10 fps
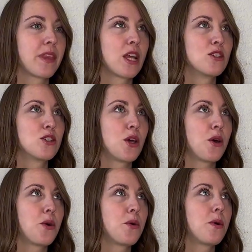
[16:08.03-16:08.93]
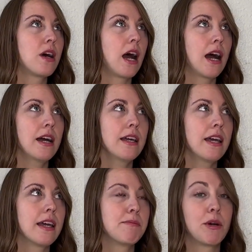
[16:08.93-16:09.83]
So I
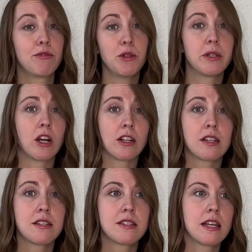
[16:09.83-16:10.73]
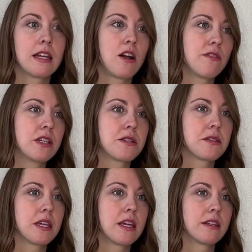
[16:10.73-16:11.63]
am a fluid artist, and
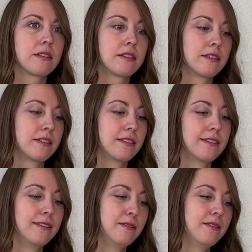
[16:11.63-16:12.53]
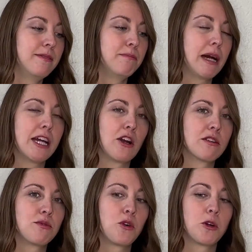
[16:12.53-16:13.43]
obviously my art
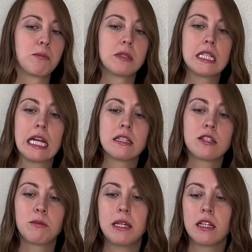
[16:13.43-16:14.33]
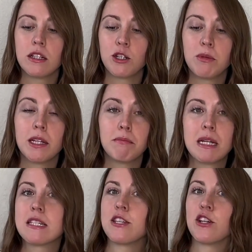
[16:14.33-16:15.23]
form tends to be a little bit
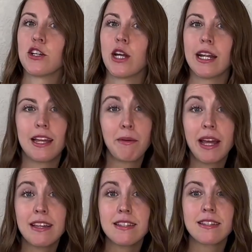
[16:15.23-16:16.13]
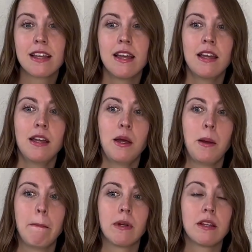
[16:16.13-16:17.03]
messier anyways,
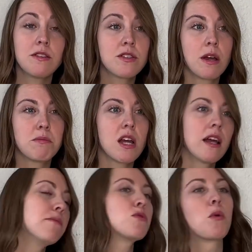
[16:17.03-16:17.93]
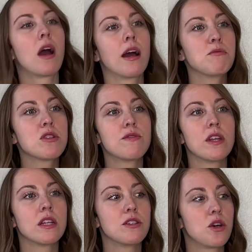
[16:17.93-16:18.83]
but there's sometimes where I'm just
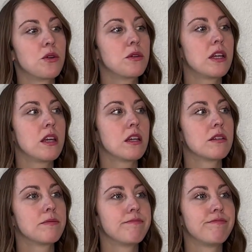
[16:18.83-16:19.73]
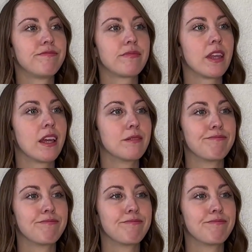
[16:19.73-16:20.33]
feeling totally like